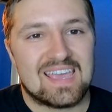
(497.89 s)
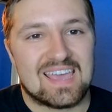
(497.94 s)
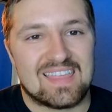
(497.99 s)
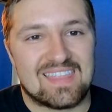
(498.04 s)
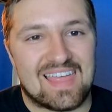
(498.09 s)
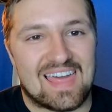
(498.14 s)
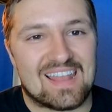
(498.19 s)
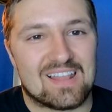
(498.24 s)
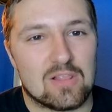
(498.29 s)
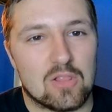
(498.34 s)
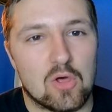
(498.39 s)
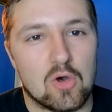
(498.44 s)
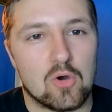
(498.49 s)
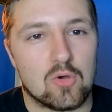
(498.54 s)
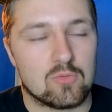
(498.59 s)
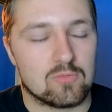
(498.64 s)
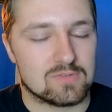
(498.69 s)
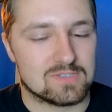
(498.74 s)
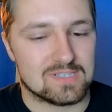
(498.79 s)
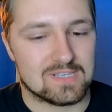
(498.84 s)
and that
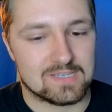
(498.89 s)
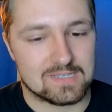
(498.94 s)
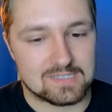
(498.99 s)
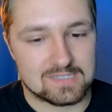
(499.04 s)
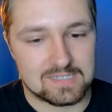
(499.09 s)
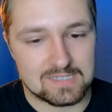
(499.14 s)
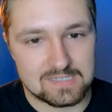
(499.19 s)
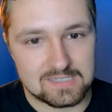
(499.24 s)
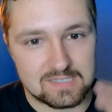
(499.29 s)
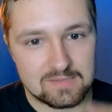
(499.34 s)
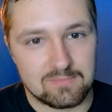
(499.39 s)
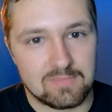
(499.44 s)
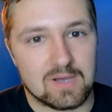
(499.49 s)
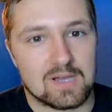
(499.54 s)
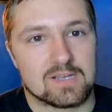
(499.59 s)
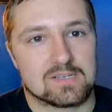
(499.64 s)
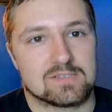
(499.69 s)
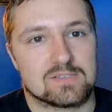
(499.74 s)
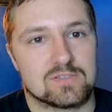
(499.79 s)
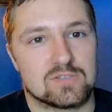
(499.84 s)
alone was like 60
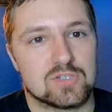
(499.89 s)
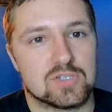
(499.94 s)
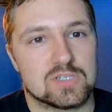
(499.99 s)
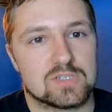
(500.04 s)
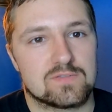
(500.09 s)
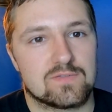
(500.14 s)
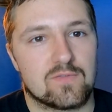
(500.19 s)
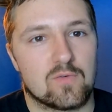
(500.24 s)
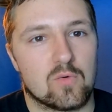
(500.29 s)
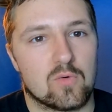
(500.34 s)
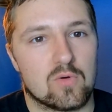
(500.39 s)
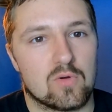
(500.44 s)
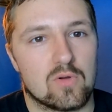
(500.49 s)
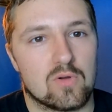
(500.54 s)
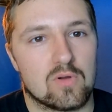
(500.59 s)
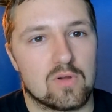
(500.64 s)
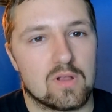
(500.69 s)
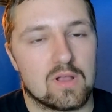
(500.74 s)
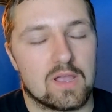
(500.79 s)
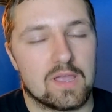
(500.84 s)
bucks just
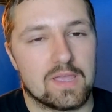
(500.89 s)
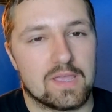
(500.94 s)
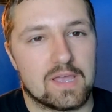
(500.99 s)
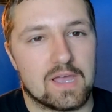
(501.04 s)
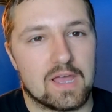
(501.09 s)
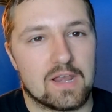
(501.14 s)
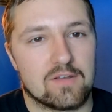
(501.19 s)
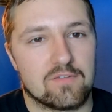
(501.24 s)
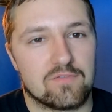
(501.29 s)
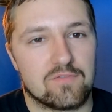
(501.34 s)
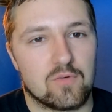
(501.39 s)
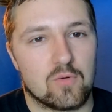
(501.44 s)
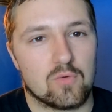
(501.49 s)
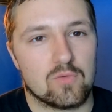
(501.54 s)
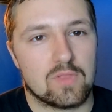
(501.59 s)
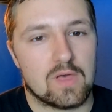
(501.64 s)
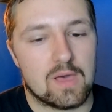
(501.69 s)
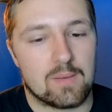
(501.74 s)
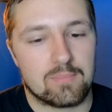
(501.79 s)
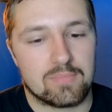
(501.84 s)
for a kind of
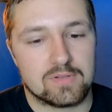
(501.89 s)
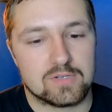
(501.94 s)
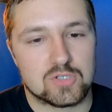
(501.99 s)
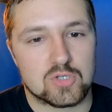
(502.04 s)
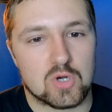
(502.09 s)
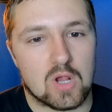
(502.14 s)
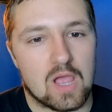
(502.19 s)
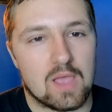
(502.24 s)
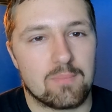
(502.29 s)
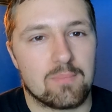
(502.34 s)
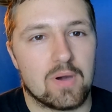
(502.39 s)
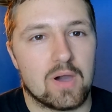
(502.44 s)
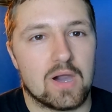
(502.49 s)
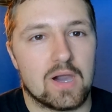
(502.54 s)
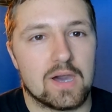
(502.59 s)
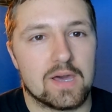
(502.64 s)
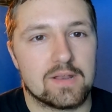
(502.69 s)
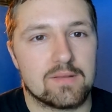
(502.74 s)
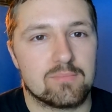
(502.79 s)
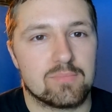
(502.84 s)
fold up
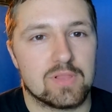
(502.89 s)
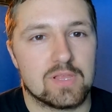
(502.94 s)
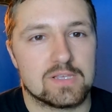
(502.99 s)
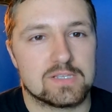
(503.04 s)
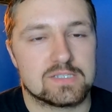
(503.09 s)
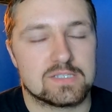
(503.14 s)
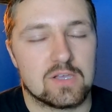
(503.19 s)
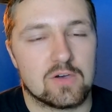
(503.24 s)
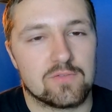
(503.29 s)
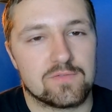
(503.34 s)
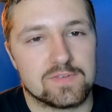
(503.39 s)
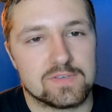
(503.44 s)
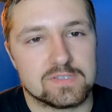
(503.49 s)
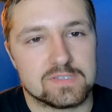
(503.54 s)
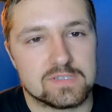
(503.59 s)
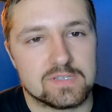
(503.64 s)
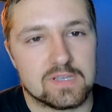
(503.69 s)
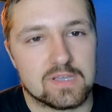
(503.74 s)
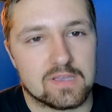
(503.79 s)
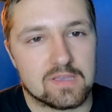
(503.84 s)
tripod plus selfie
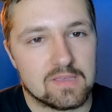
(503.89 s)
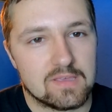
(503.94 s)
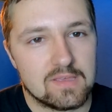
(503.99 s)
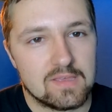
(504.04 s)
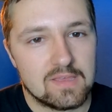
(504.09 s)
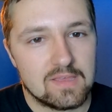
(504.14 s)
stick.